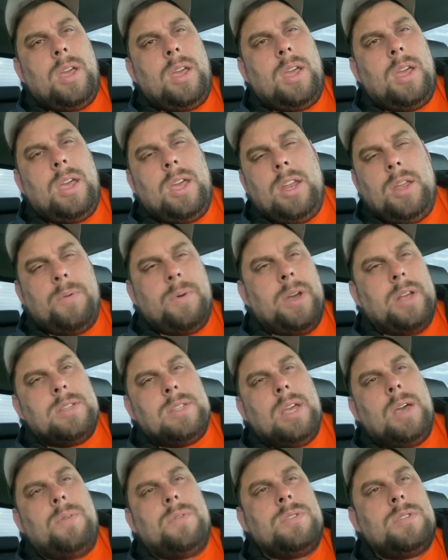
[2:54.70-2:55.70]
anyways,
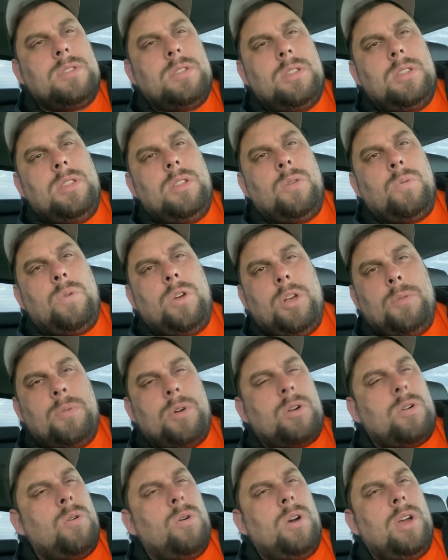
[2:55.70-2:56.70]
that was the Real
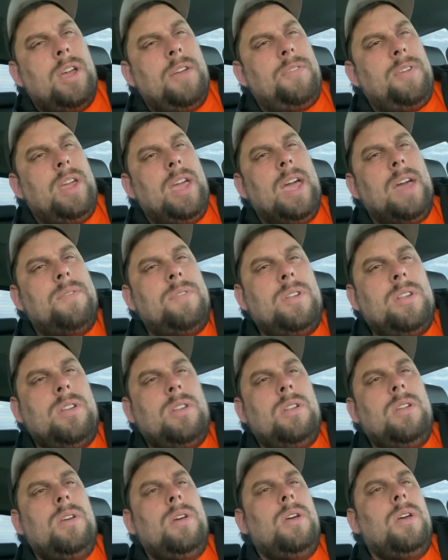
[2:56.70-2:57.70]
McCoy. If you haven't
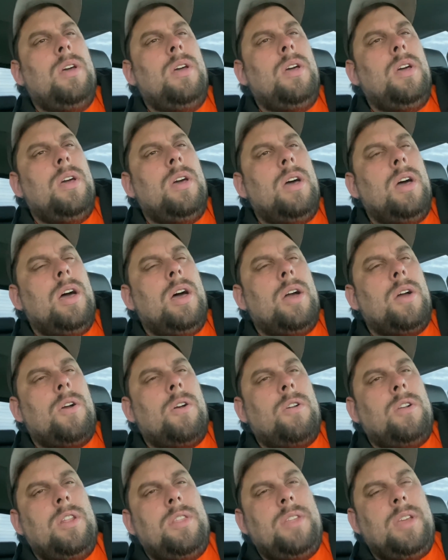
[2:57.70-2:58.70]

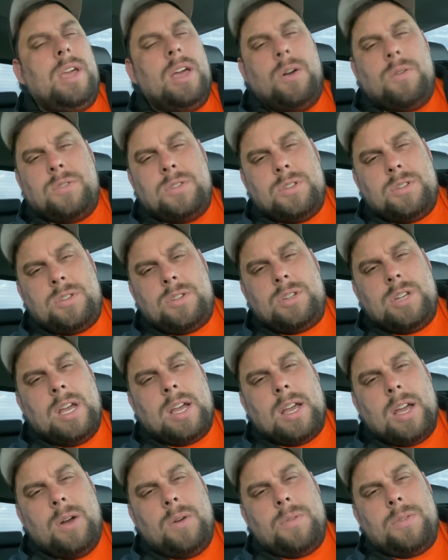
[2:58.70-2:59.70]
heard anything out, just
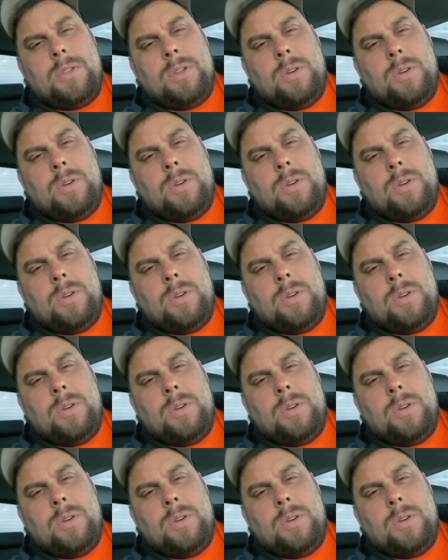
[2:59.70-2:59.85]
check out the